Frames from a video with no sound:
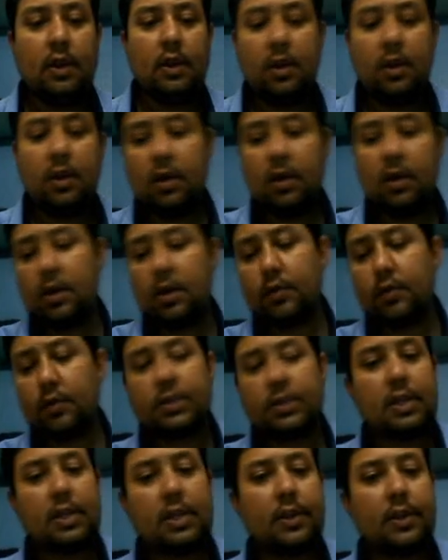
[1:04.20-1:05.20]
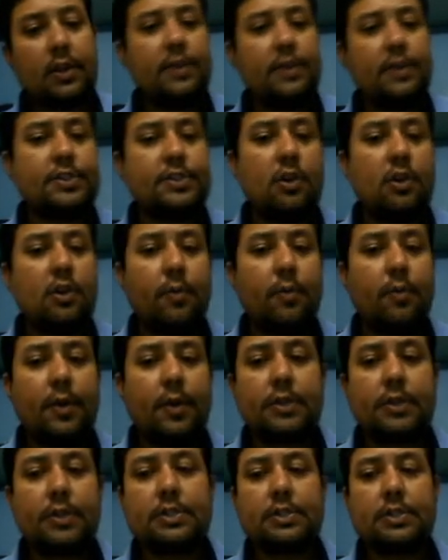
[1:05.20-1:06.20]
are using relational operators
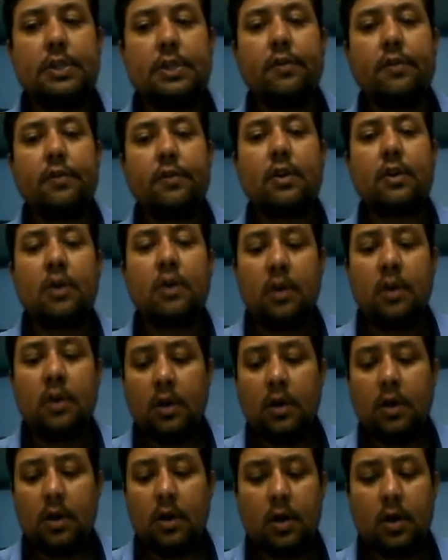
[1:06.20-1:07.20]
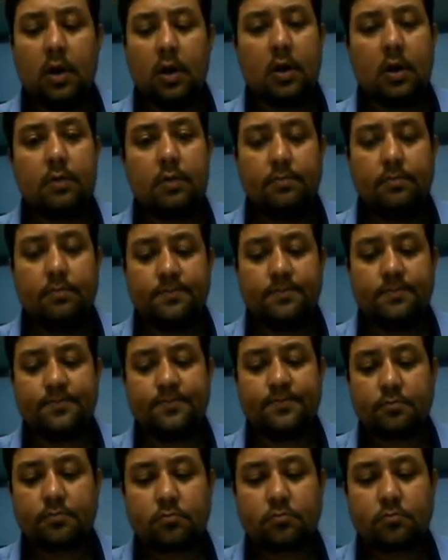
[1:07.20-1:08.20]
in our
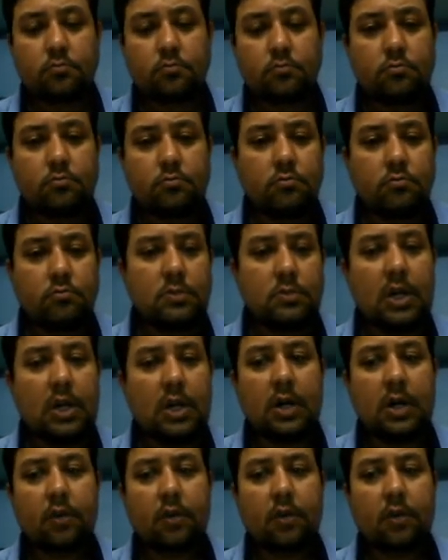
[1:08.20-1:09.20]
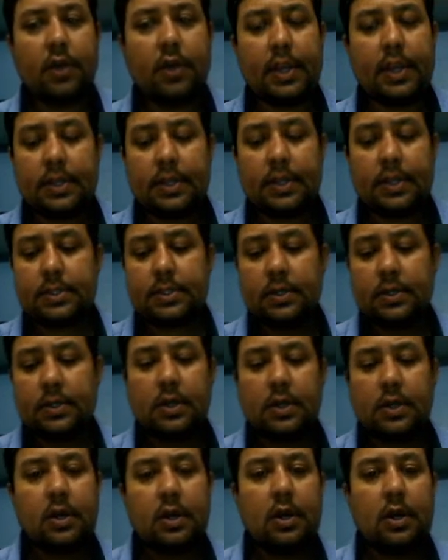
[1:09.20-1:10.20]
uh, queries.
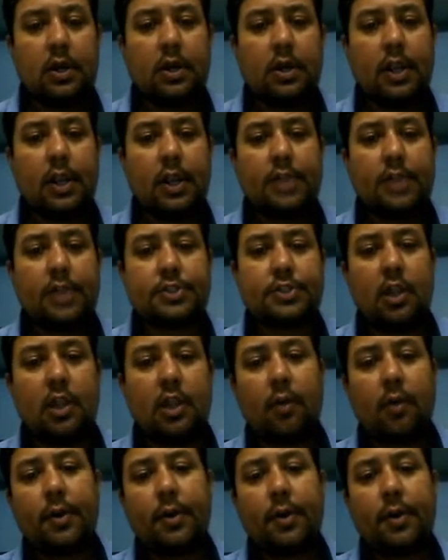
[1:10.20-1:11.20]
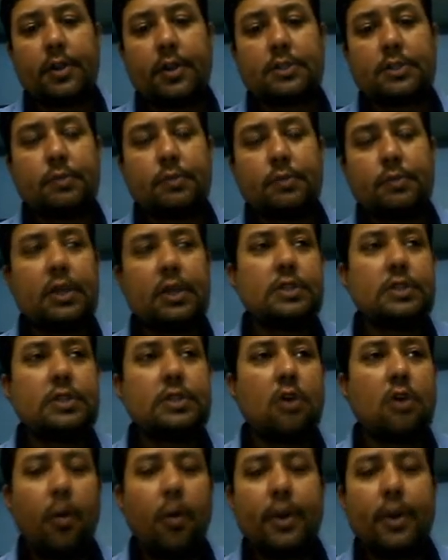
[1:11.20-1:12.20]
Relational
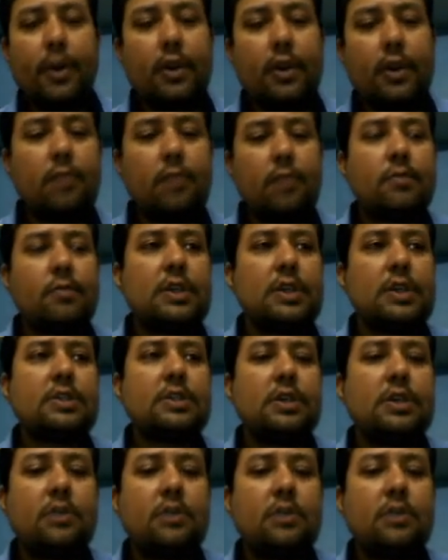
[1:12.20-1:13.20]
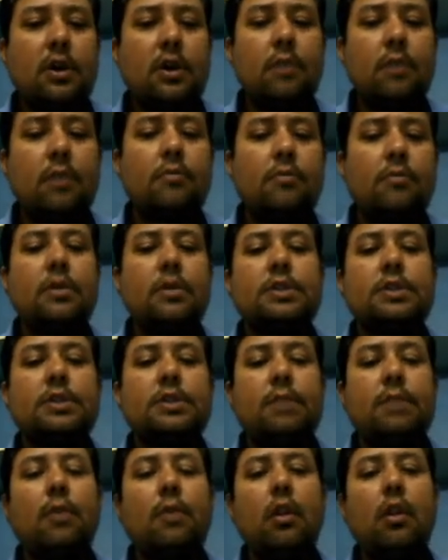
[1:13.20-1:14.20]
operator means a term, a
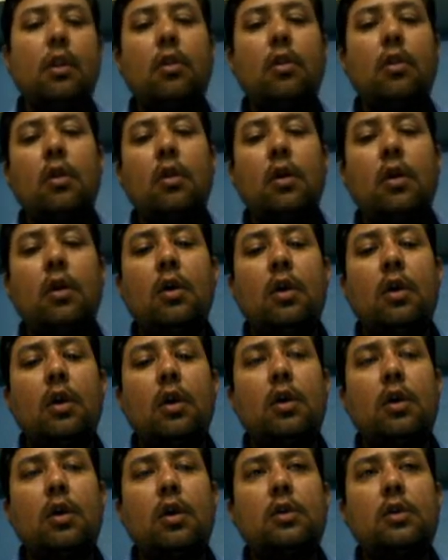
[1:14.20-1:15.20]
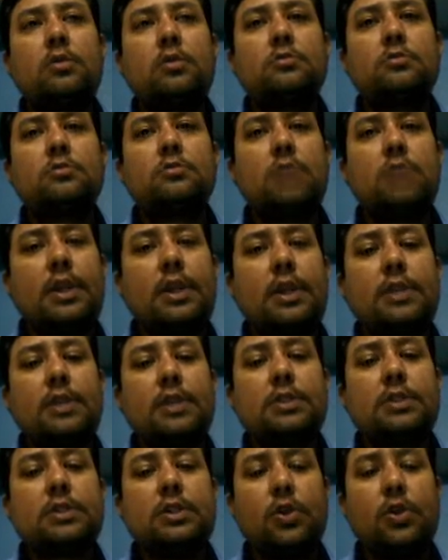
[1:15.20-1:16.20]
symbol that is
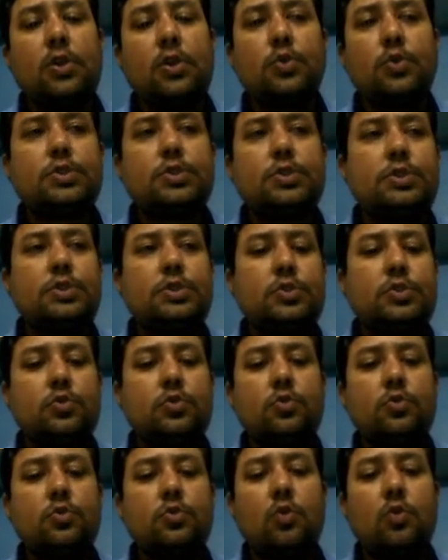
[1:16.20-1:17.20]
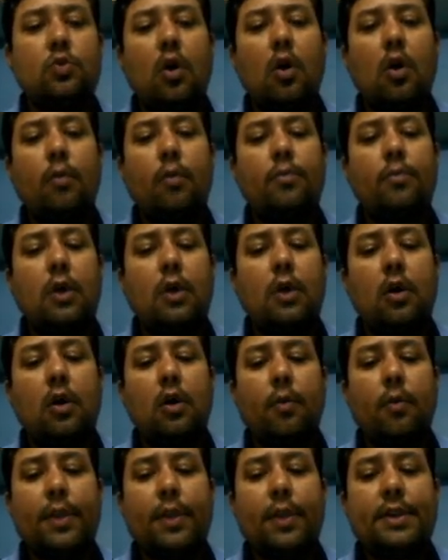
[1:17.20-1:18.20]
used to
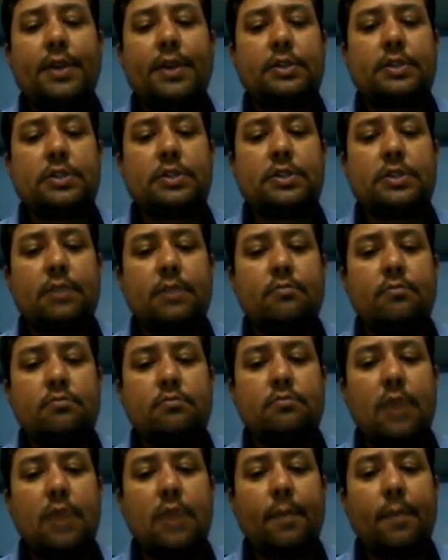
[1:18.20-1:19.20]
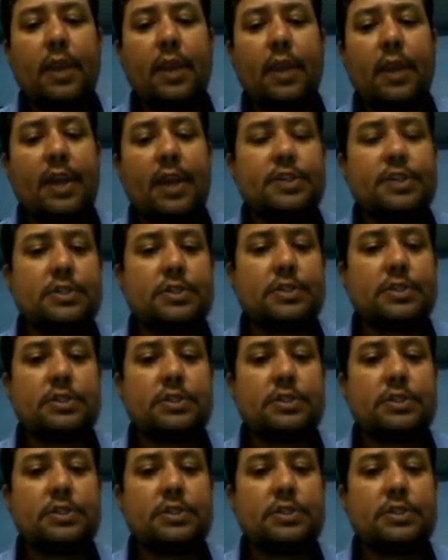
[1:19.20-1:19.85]
operate some applications